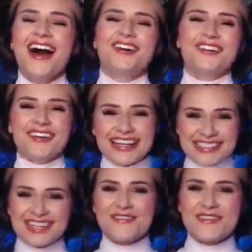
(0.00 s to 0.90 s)

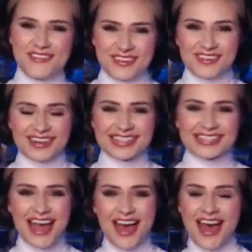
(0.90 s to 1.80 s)
What's up, everyone?
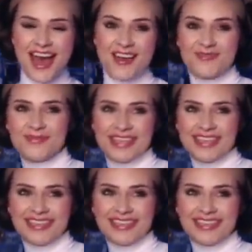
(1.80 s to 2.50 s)
It's me,